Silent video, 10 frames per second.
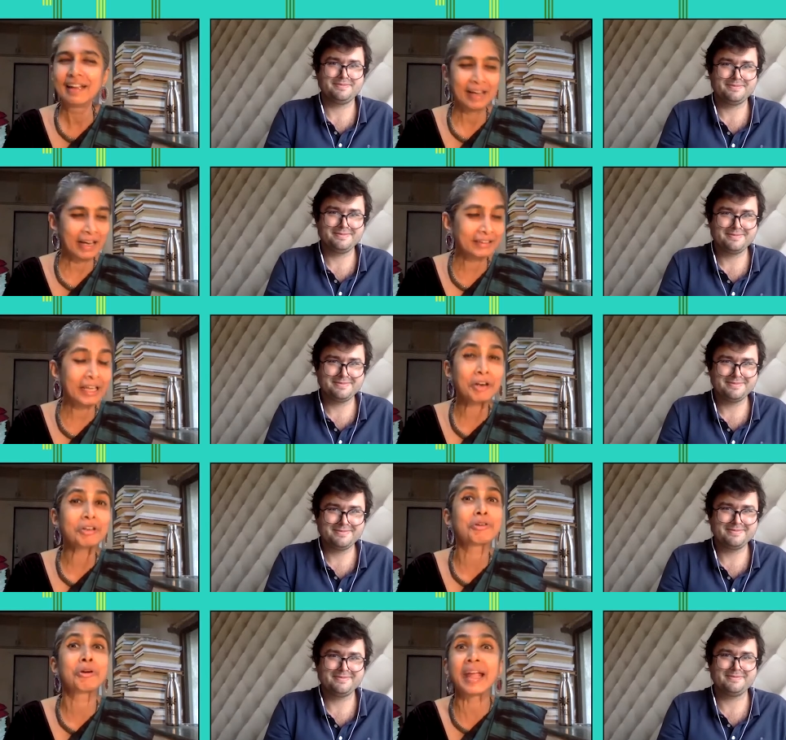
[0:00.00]
Speaker 1: And they are
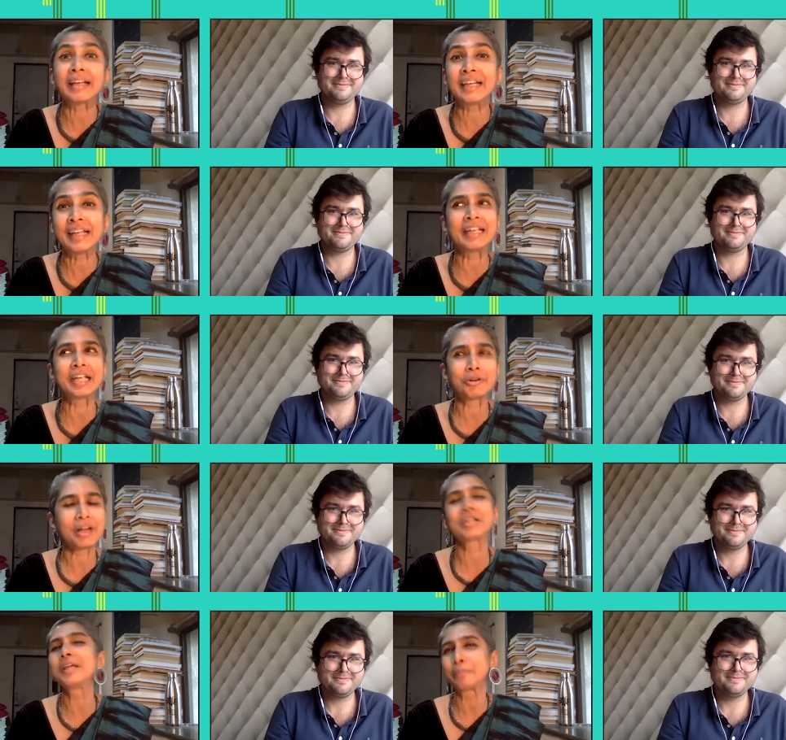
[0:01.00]
greatly,
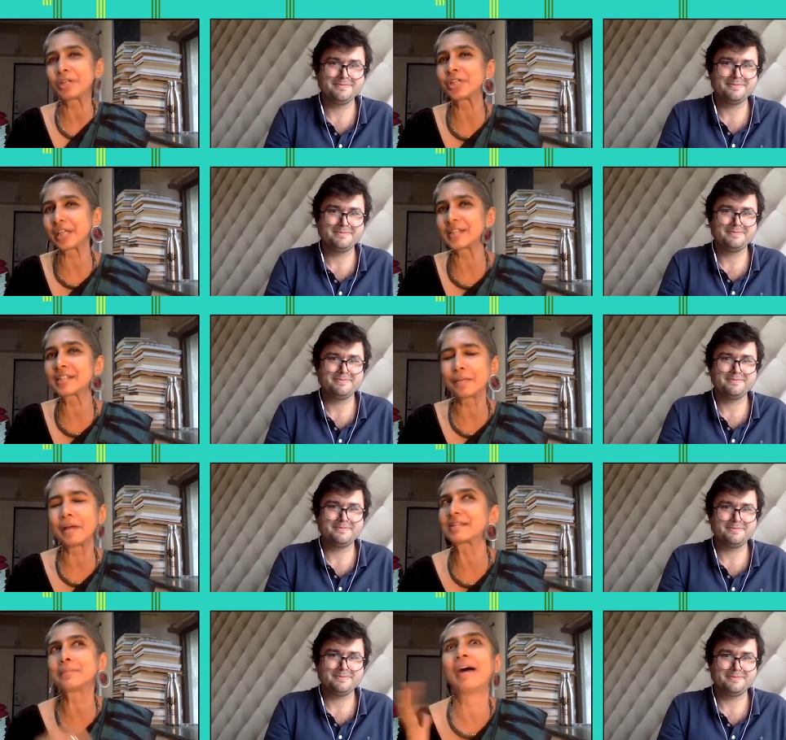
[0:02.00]
greatly appreciating cinema
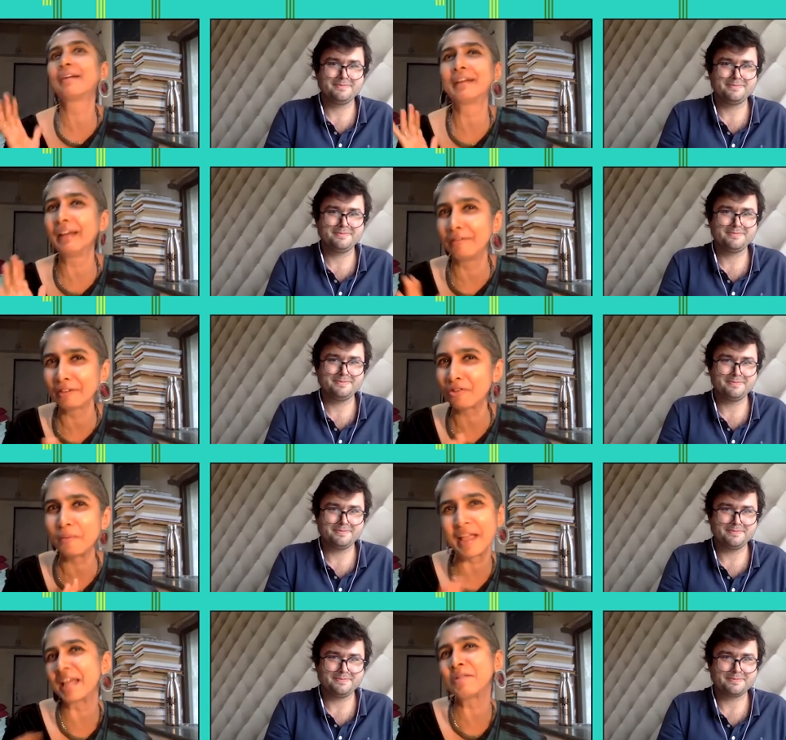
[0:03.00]
at some other level from
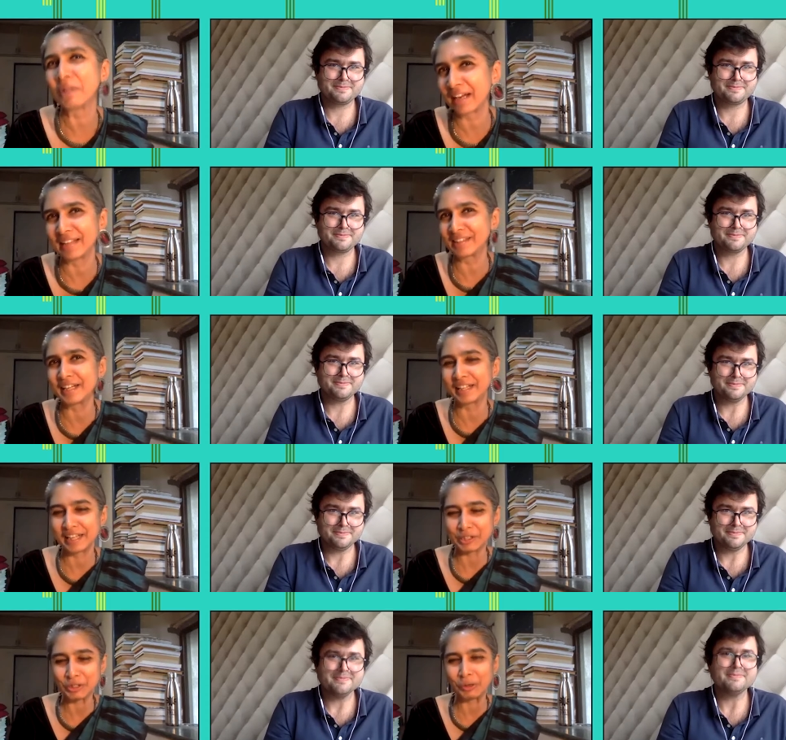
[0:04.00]
anyone else in India.
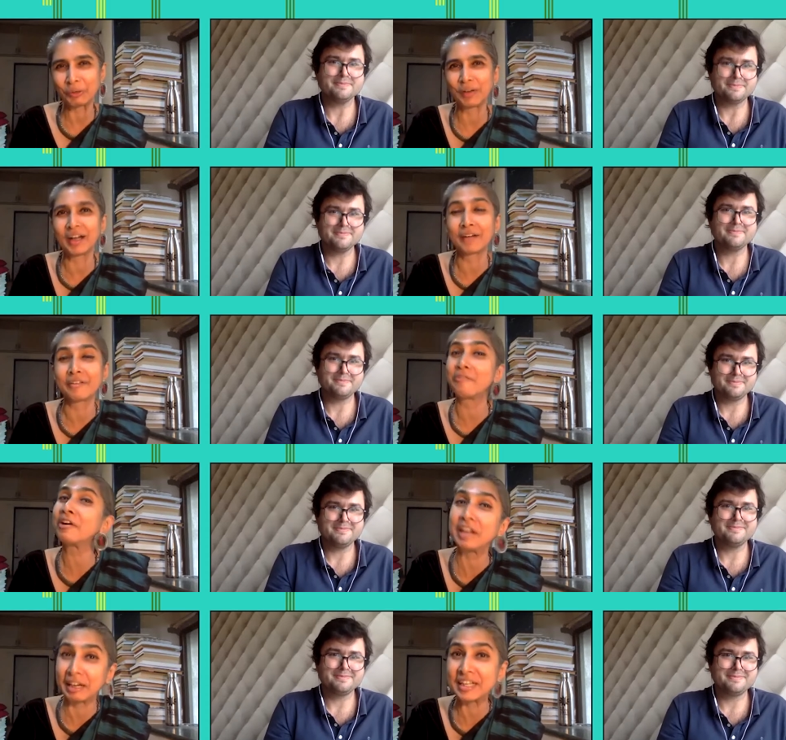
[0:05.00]
So uh, we're
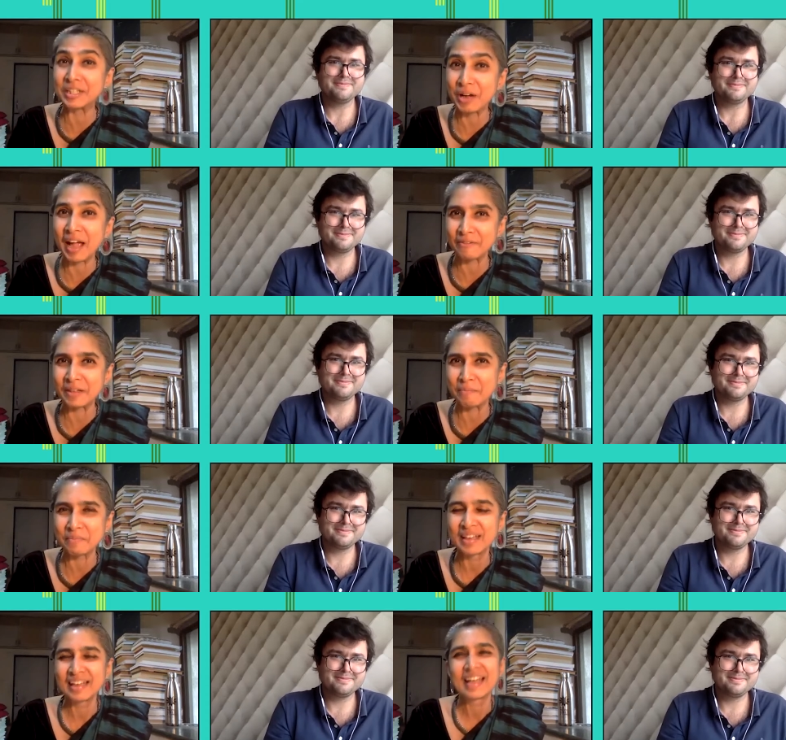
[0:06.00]
very lucky to have them
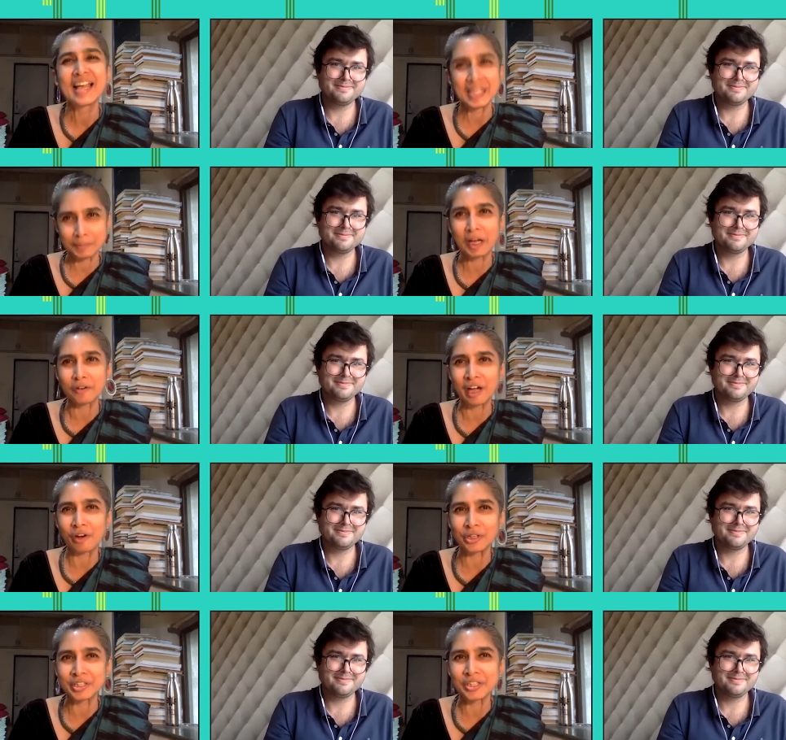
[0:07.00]
as part of our
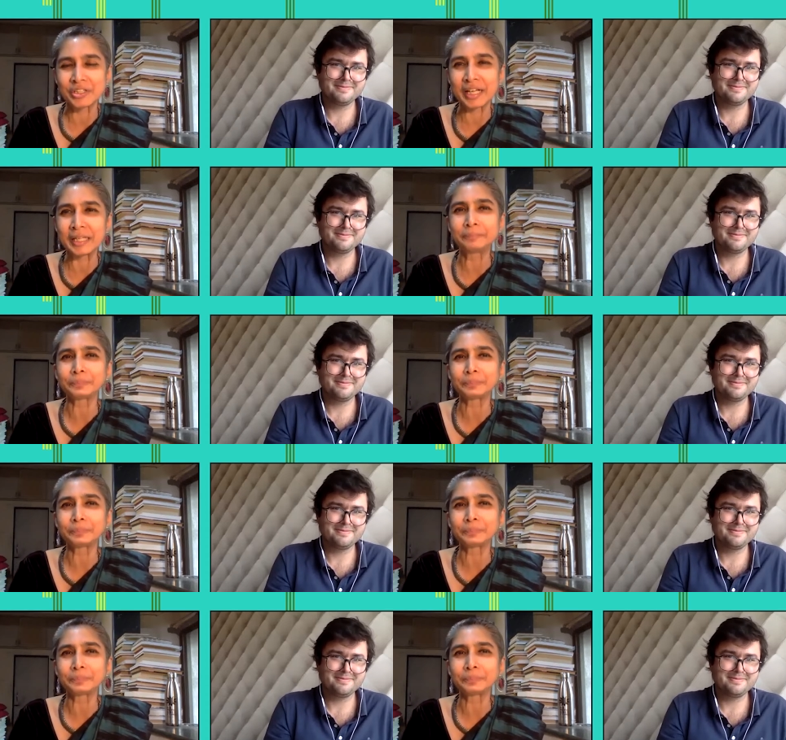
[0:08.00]
audience today.